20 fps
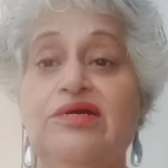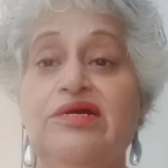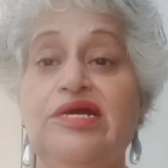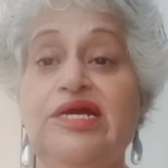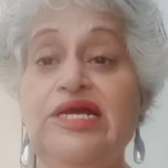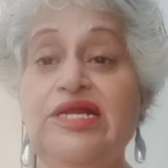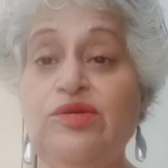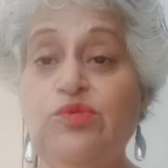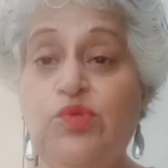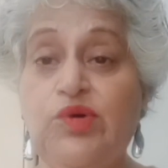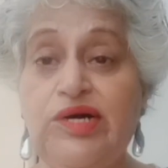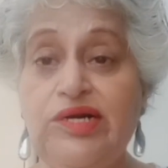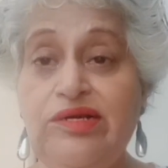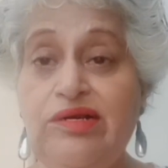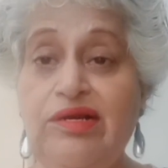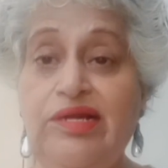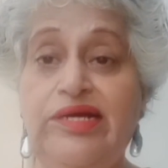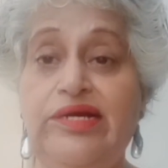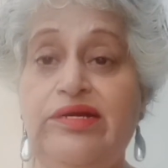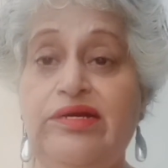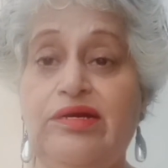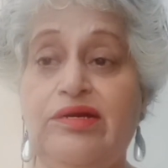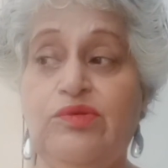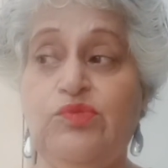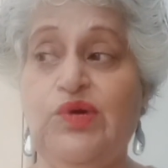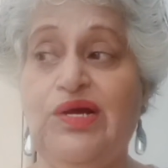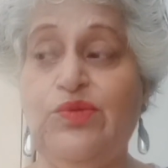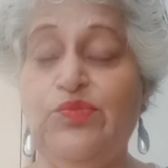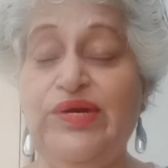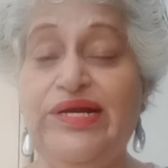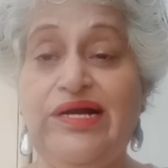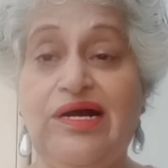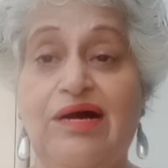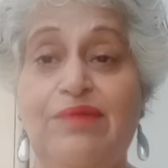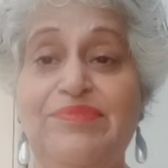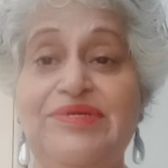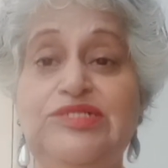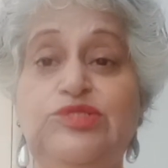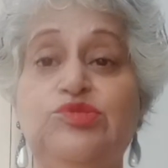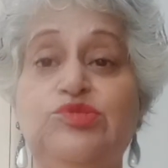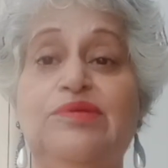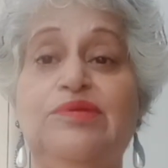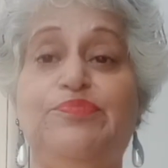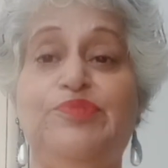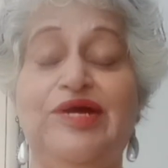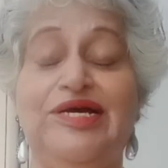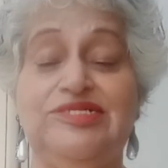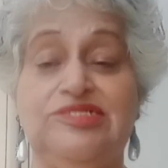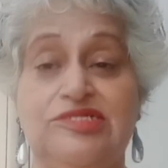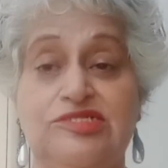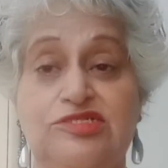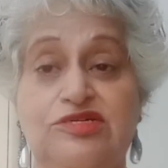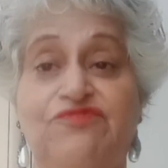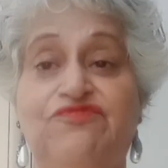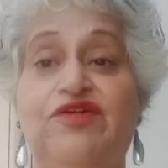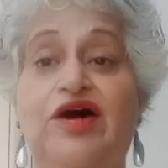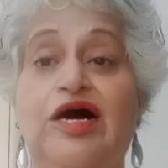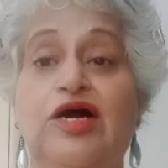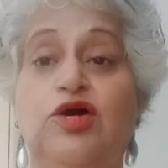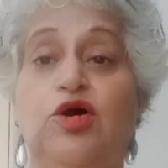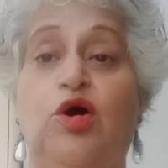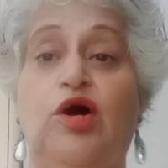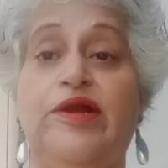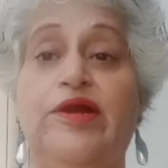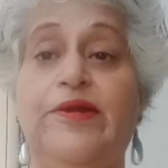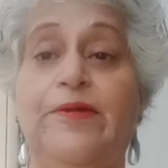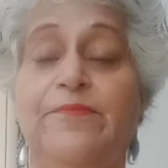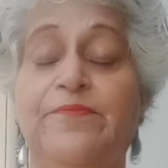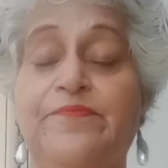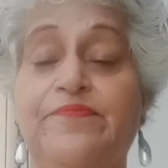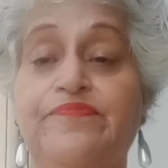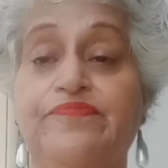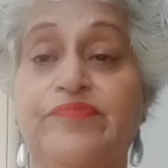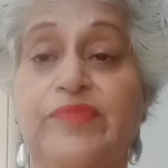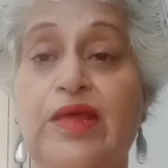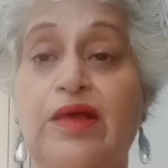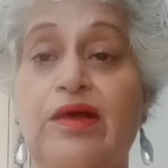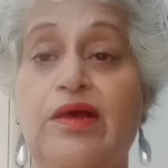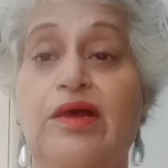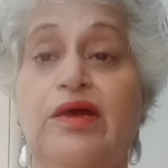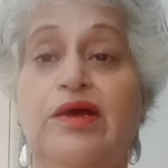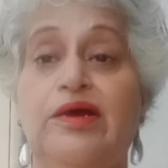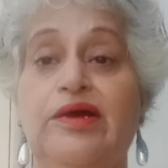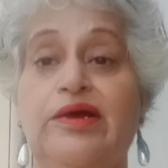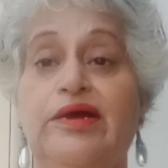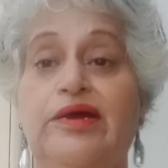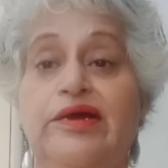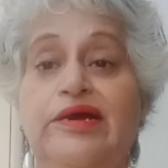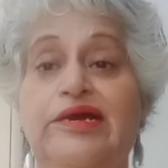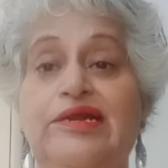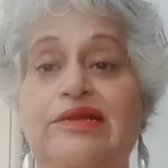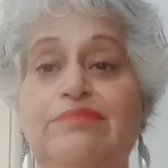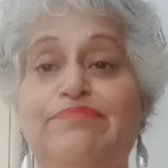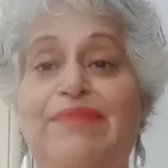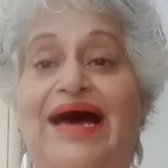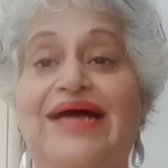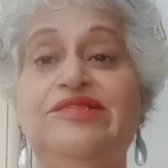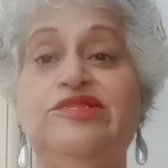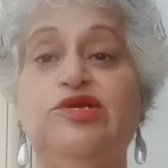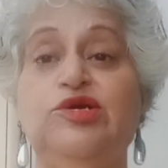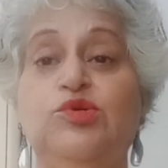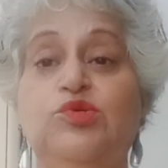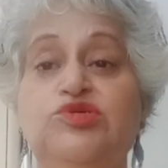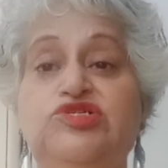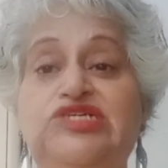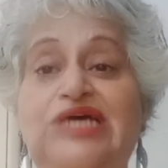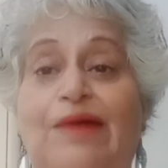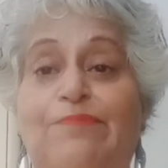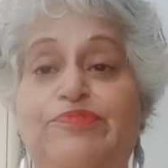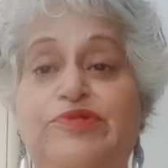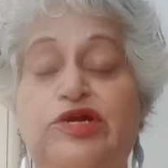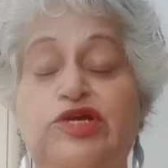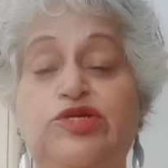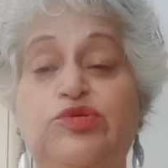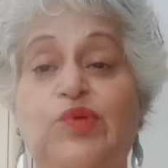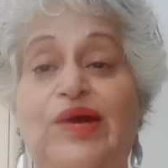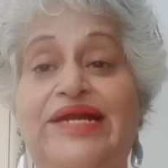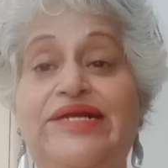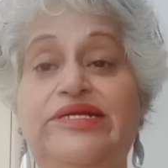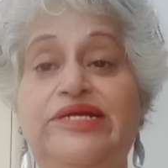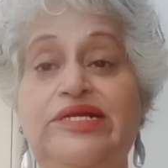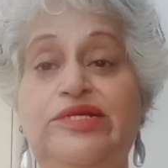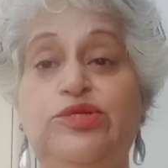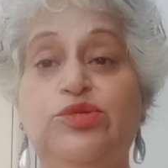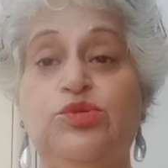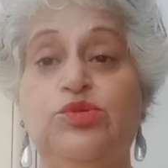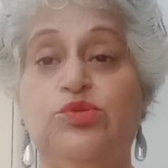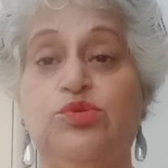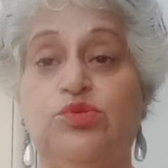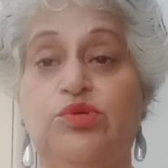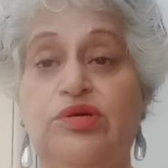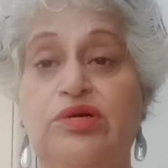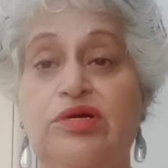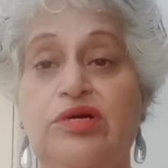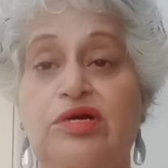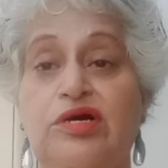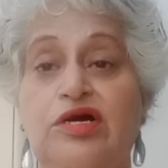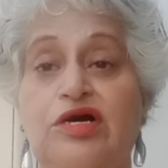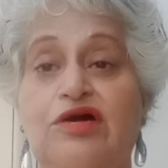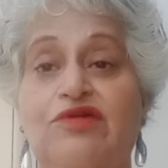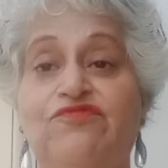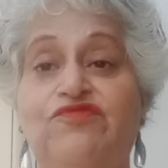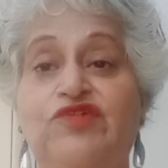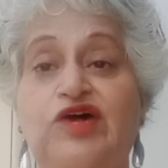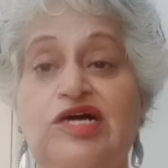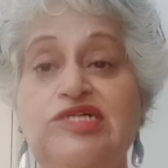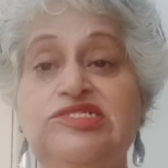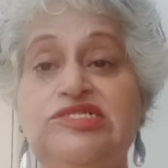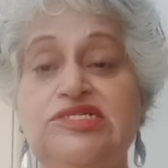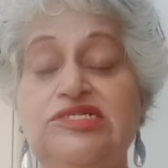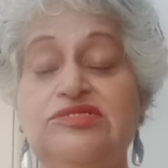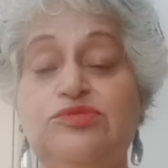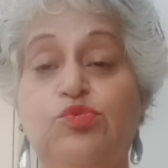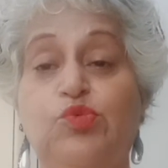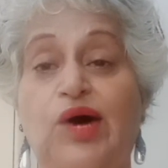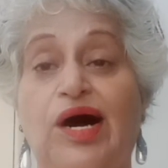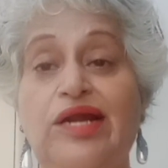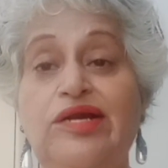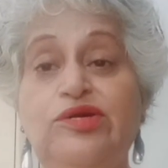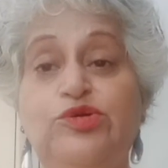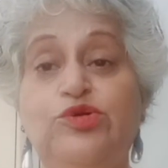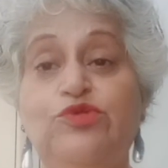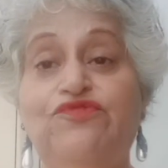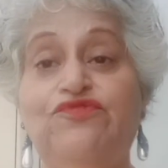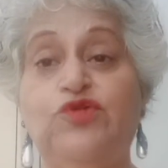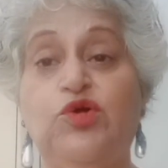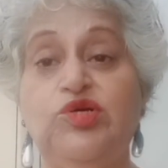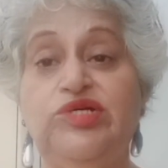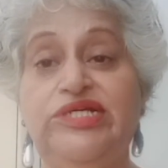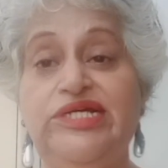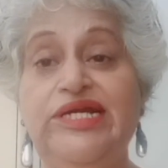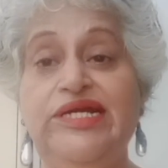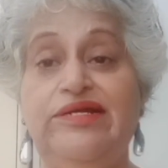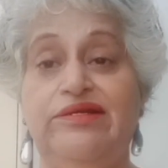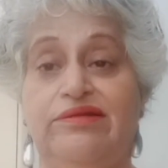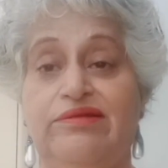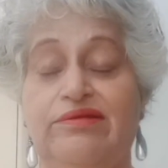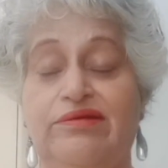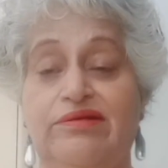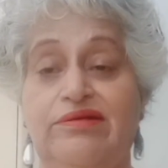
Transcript: inwardly when we come into the presence of our God? In Matthew chapter 22, verses 1 to 14,